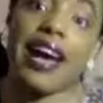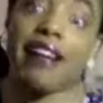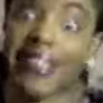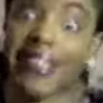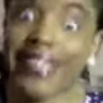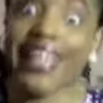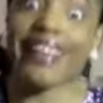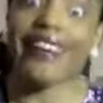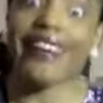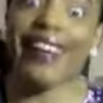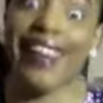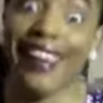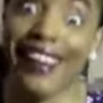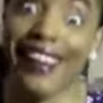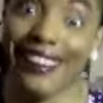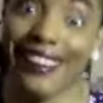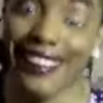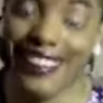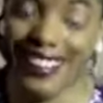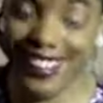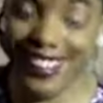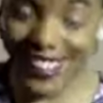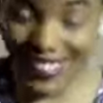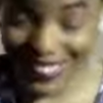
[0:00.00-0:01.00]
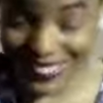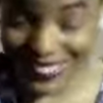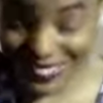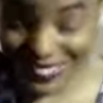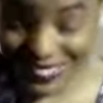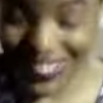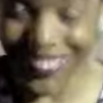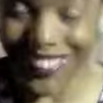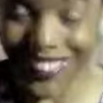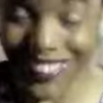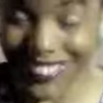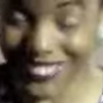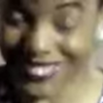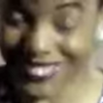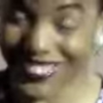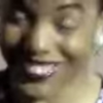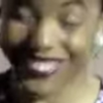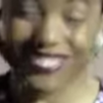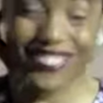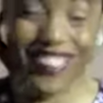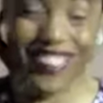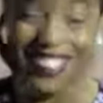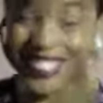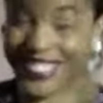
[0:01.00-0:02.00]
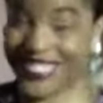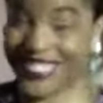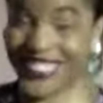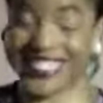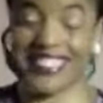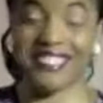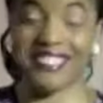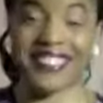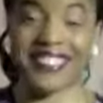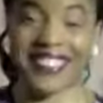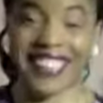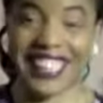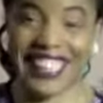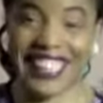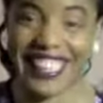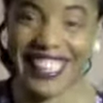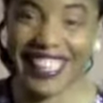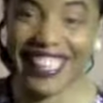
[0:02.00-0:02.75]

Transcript: a lot of hair, so the water seeps in.